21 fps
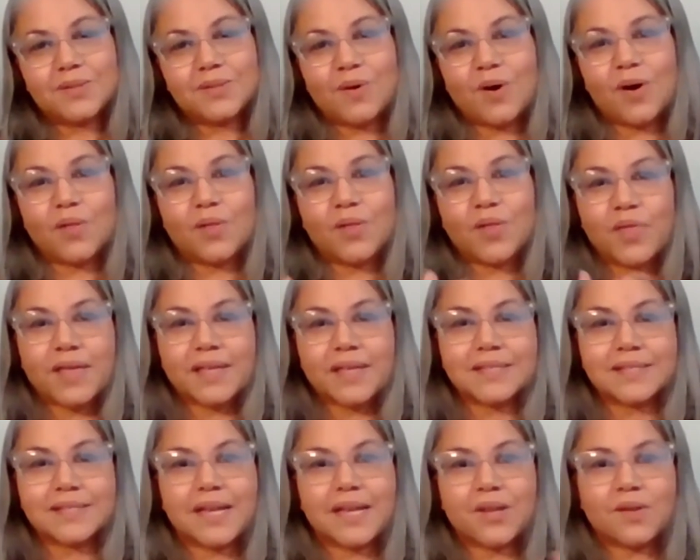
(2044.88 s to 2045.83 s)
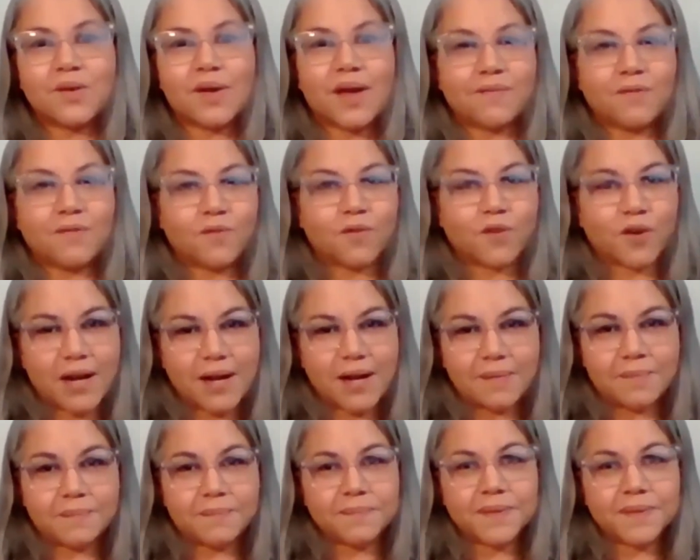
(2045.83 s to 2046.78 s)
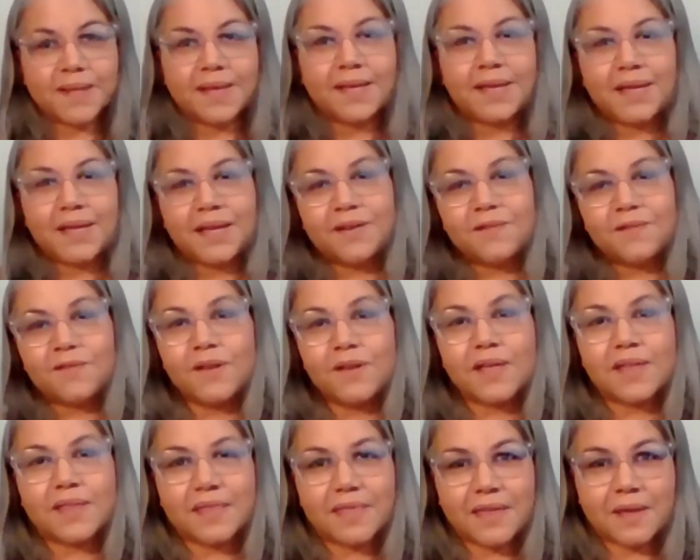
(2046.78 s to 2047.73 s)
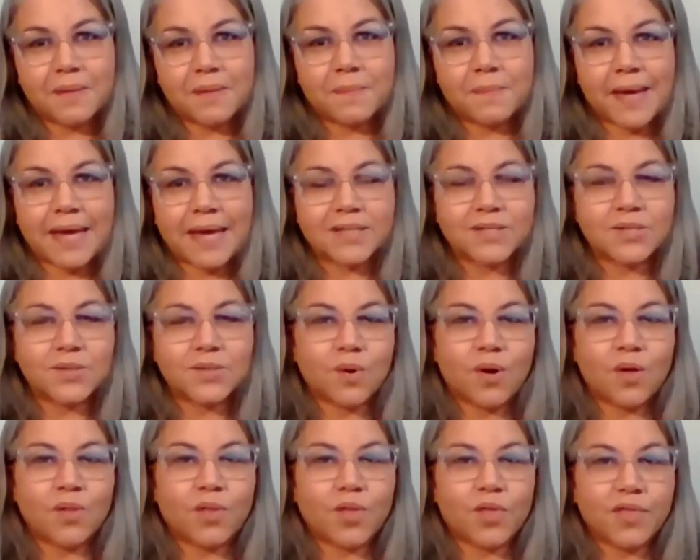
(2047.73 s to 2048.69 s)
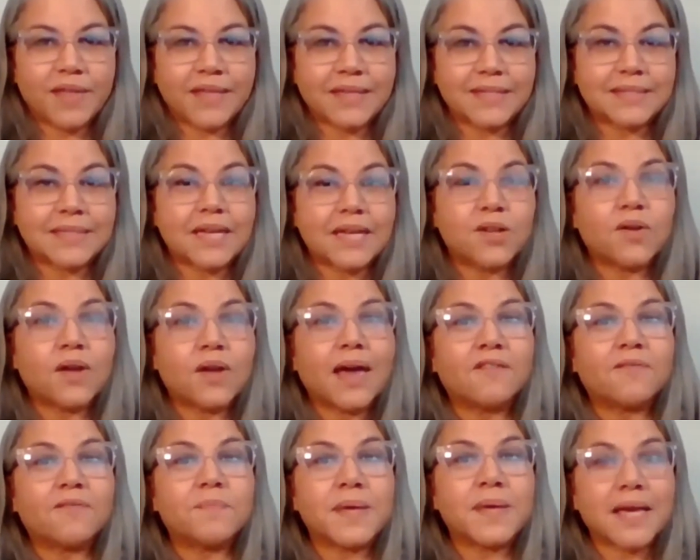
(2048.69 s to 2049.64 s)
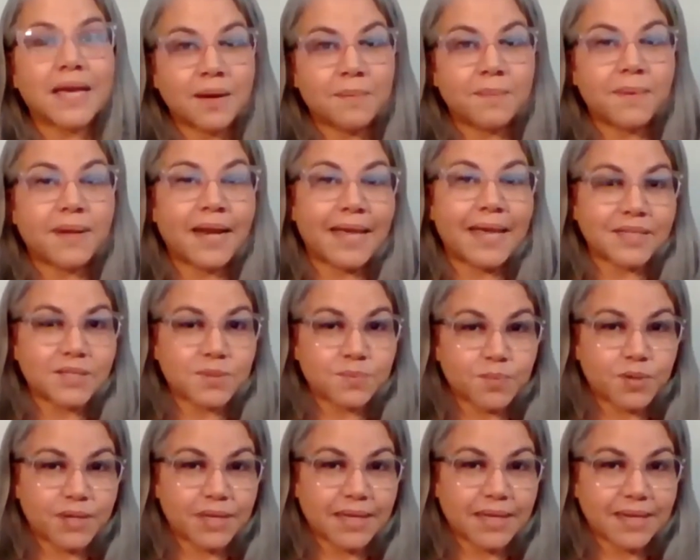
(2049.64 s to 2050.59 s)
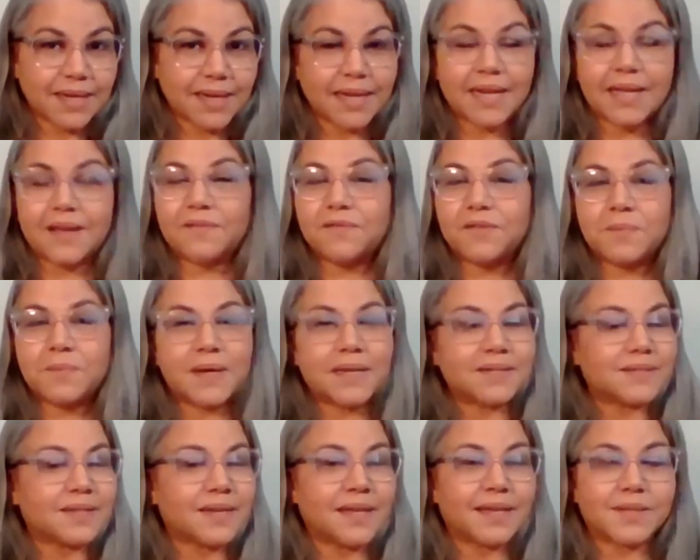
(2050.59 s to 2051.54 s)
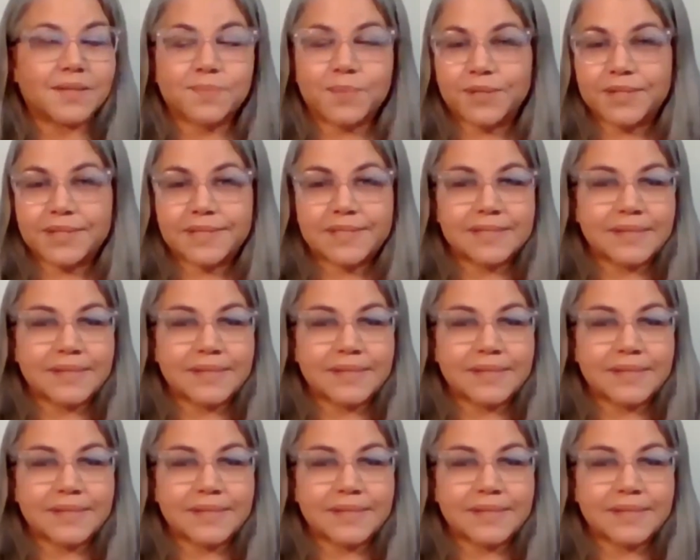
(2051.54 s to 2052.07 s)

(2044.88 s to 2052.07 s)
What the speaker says: to all the things that you have overcome, if you can think back to all the things that you have become an expert in, and everybody's an expert at